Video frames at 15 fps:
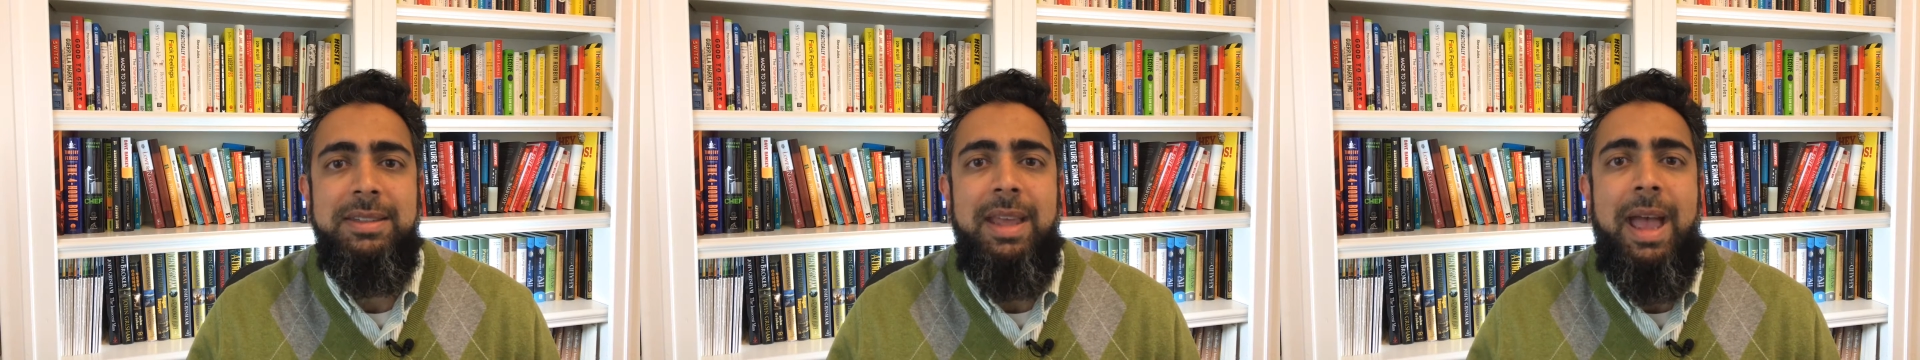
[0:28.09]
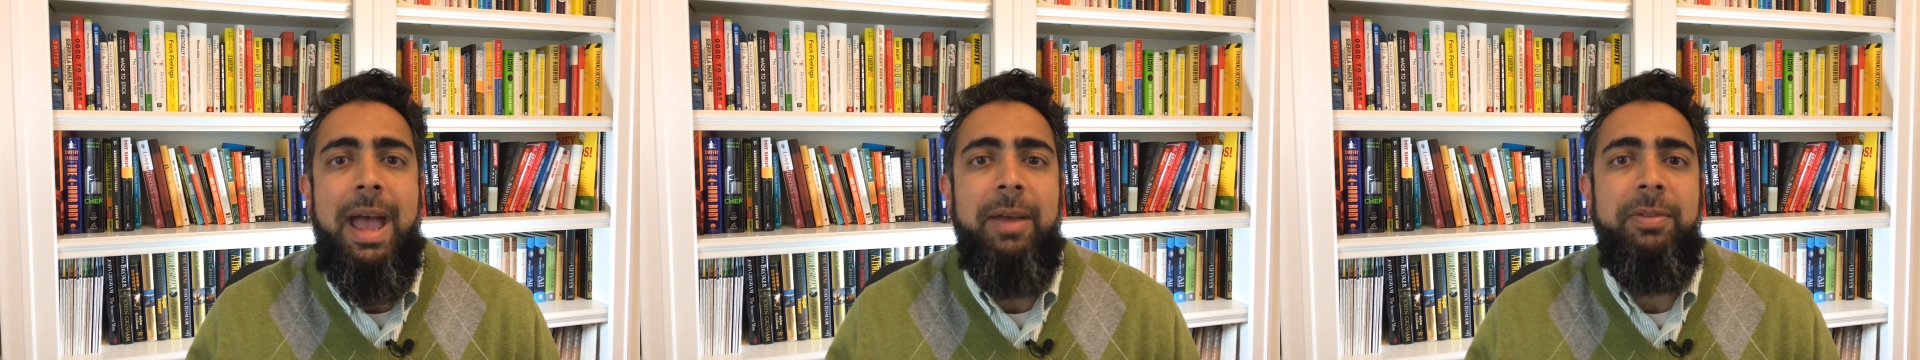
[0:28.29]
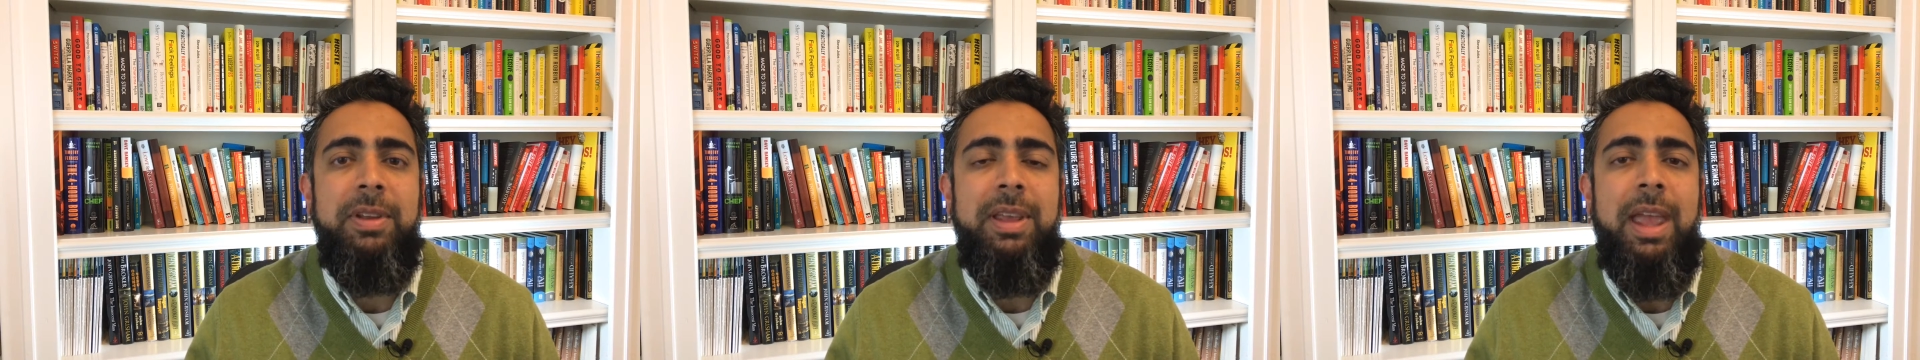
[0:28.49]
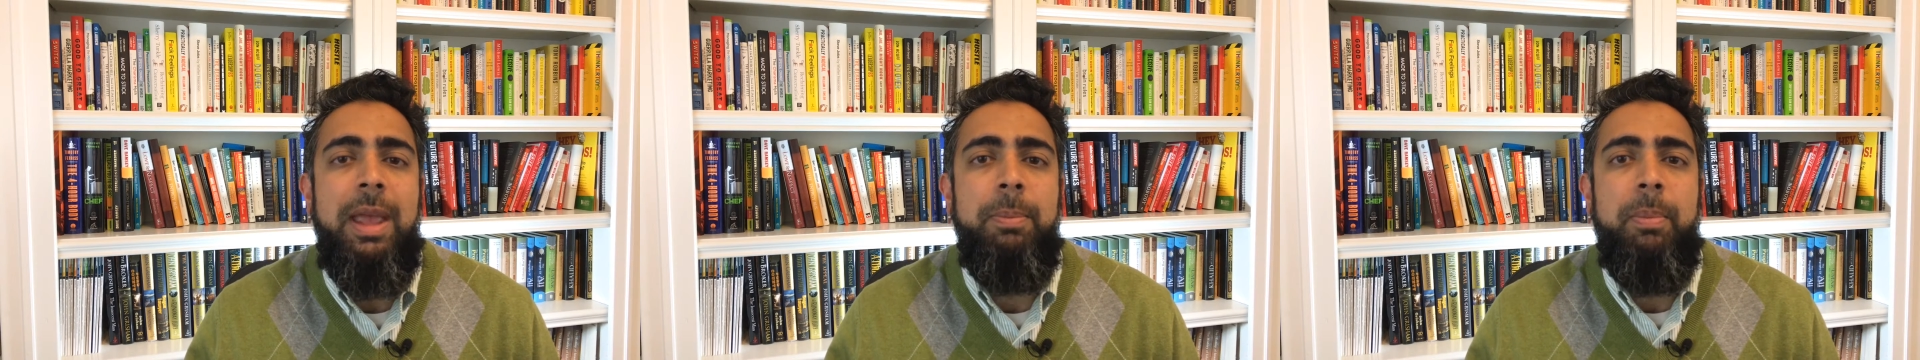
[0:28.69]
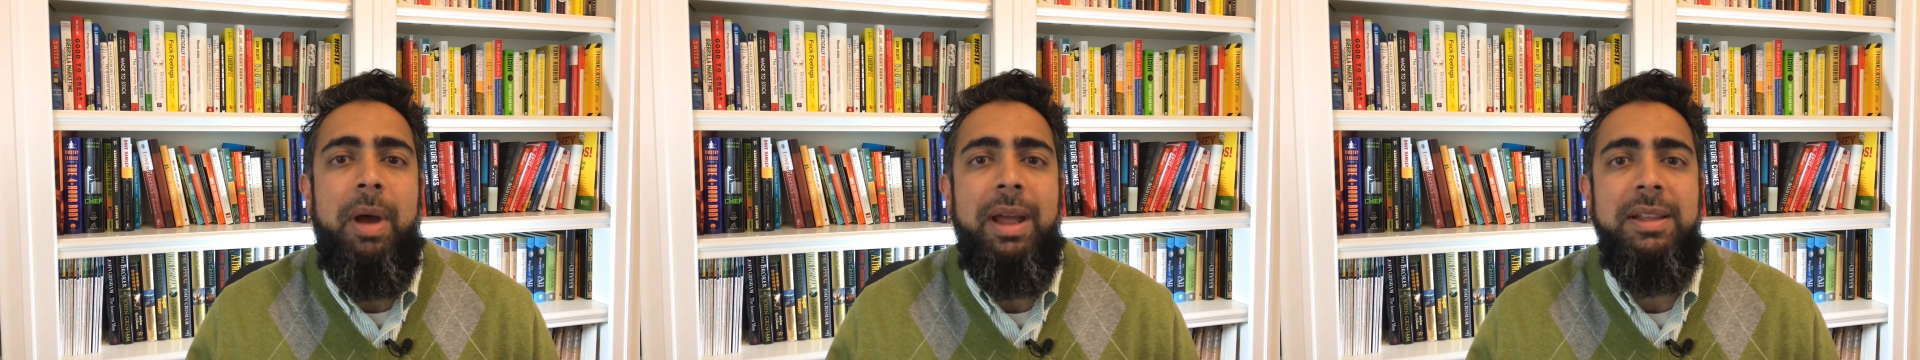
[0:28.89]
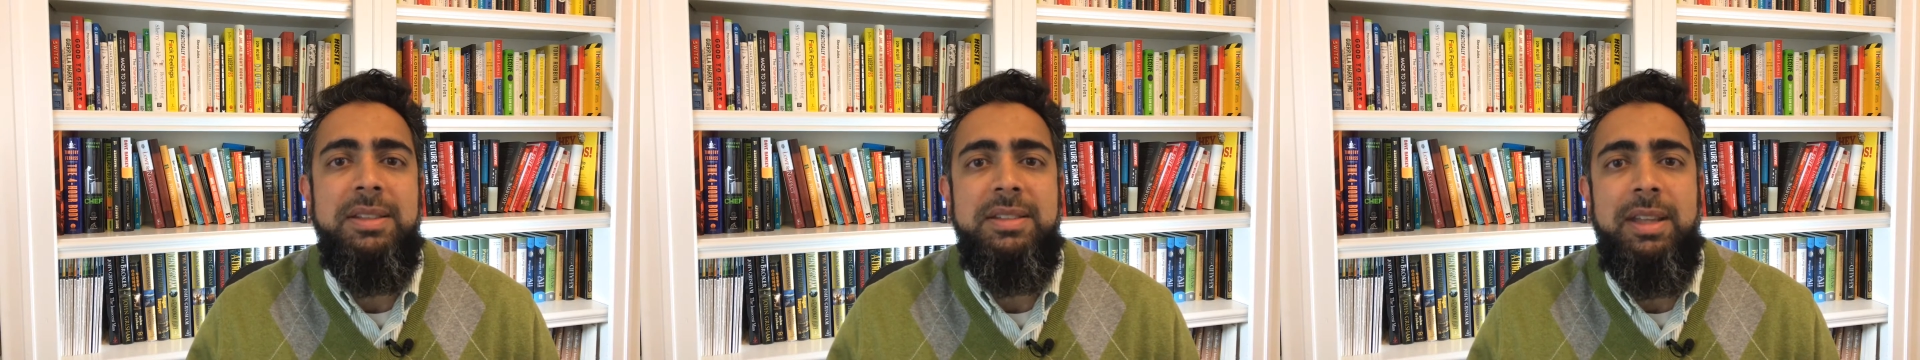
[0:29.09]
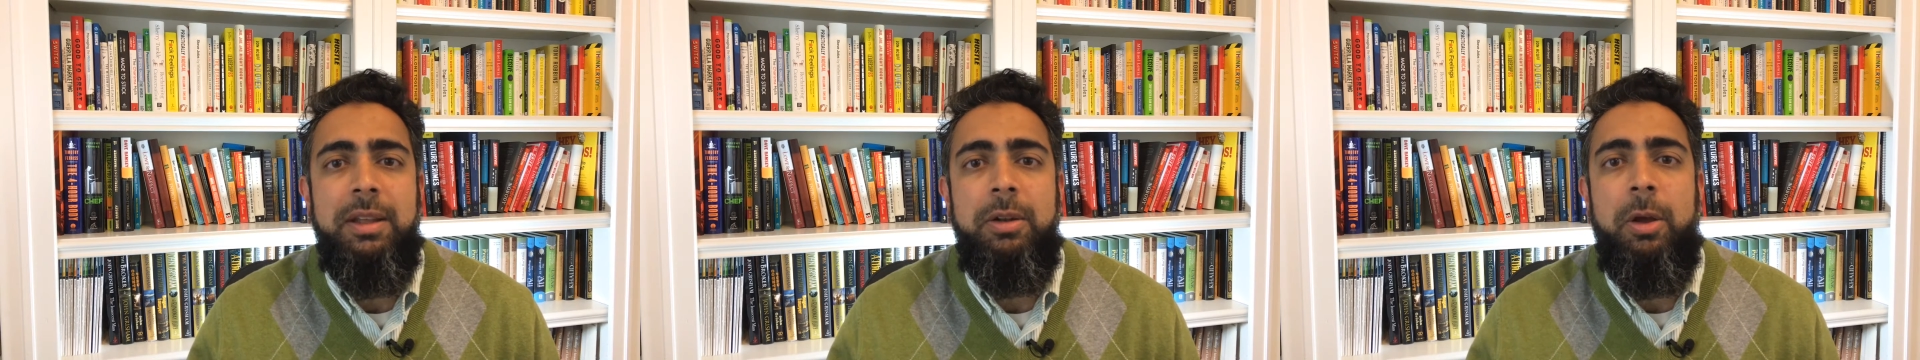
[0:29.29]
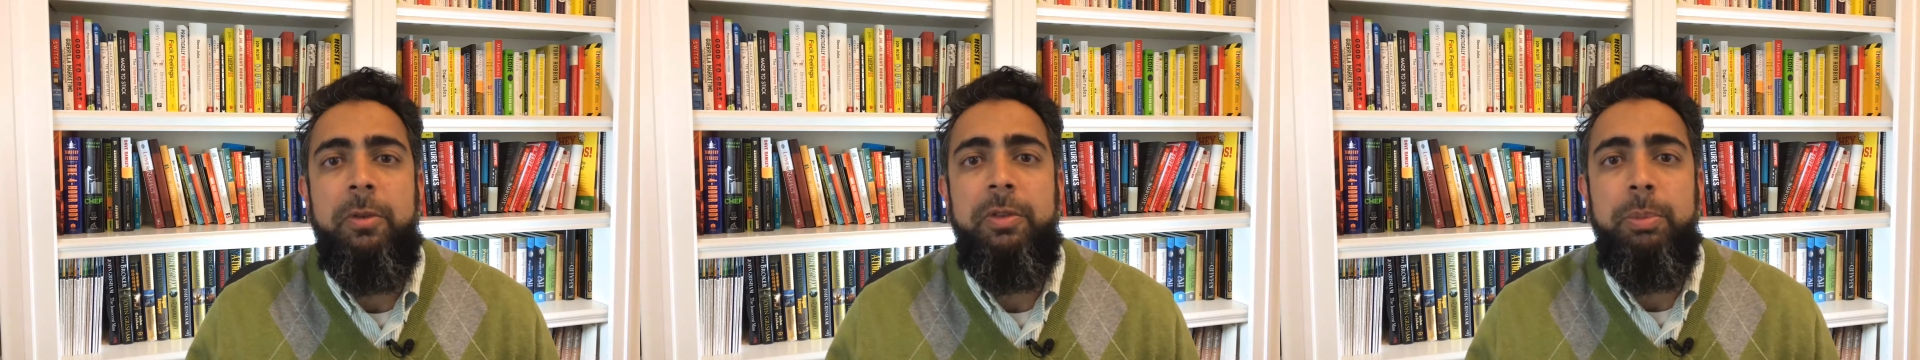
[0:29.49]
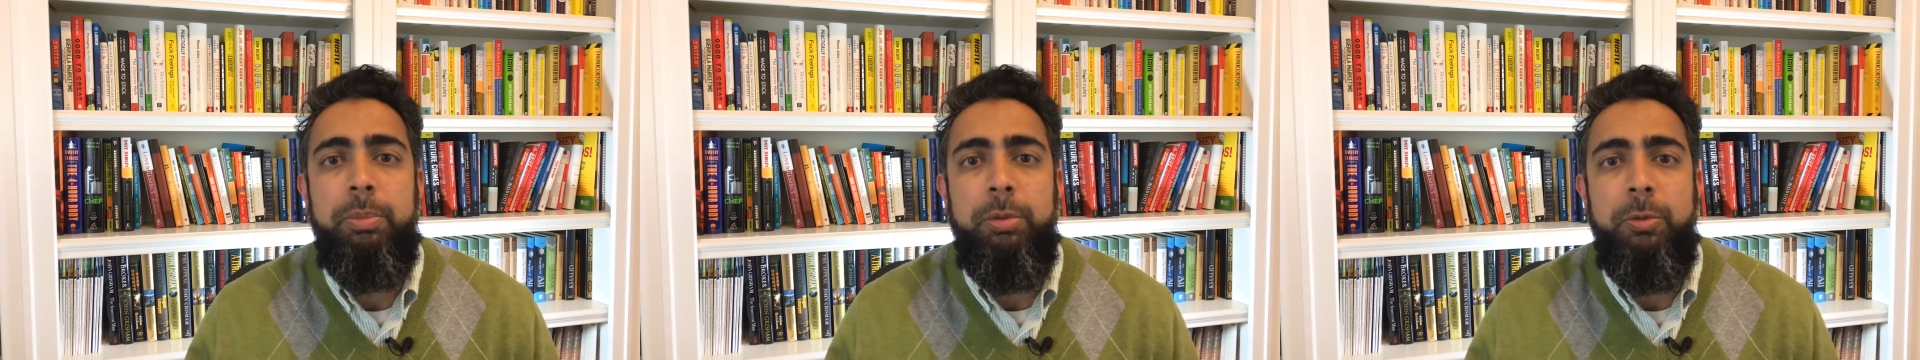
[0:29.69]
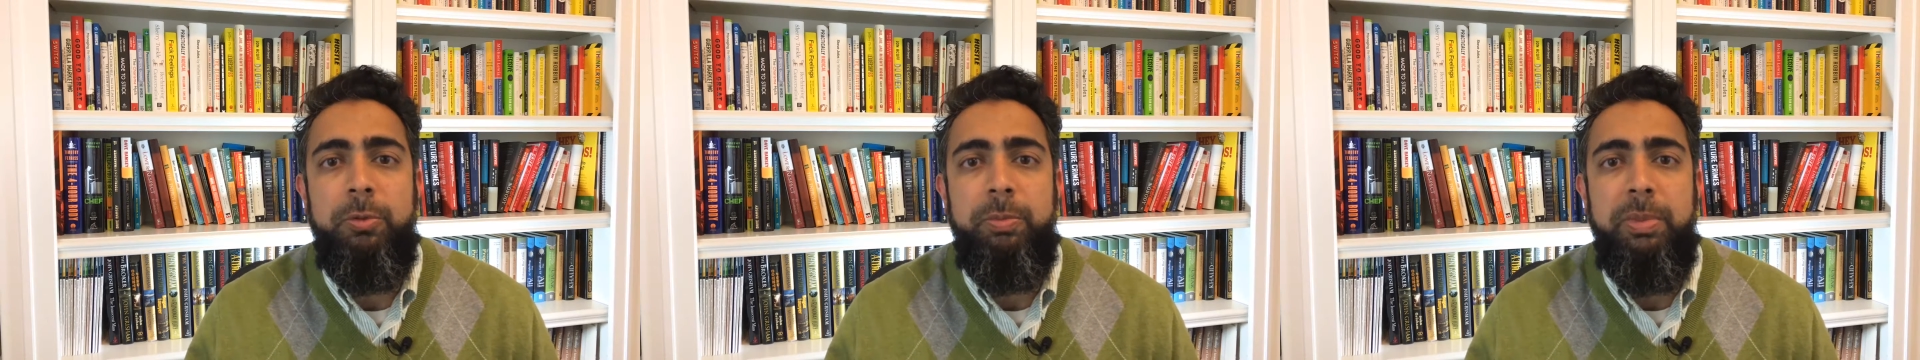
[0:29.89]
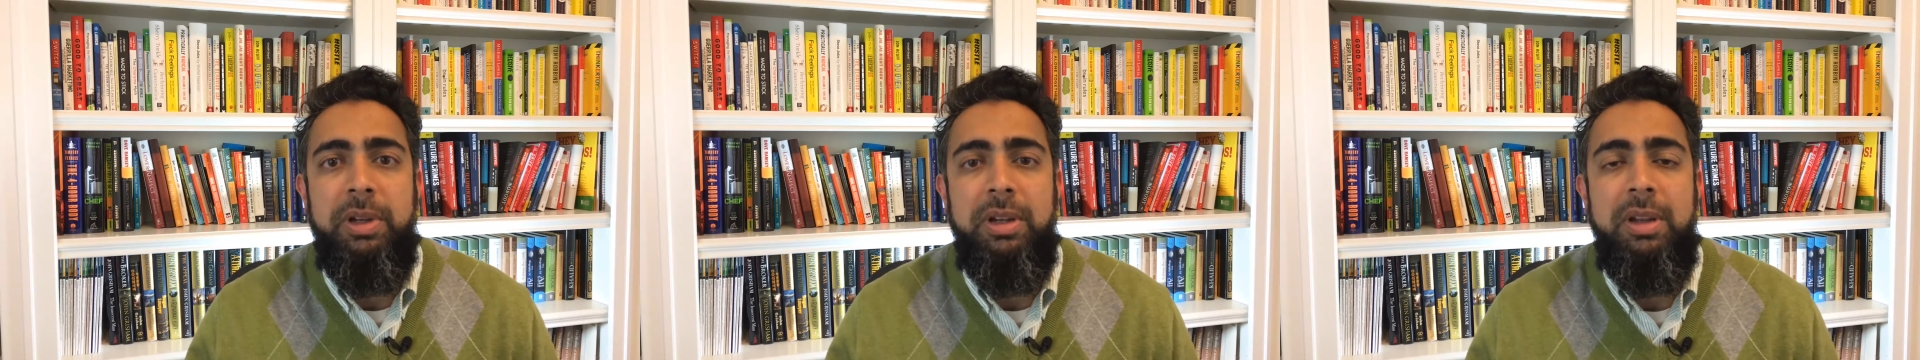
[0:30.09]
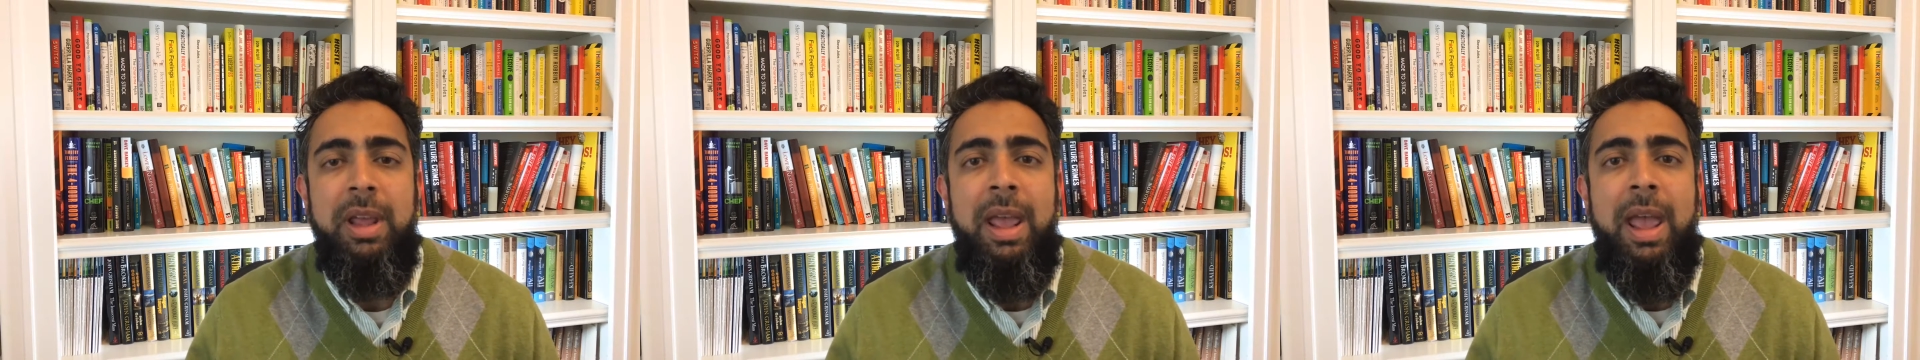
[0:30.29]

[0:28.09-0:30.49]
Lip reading: having a mindset of improvement.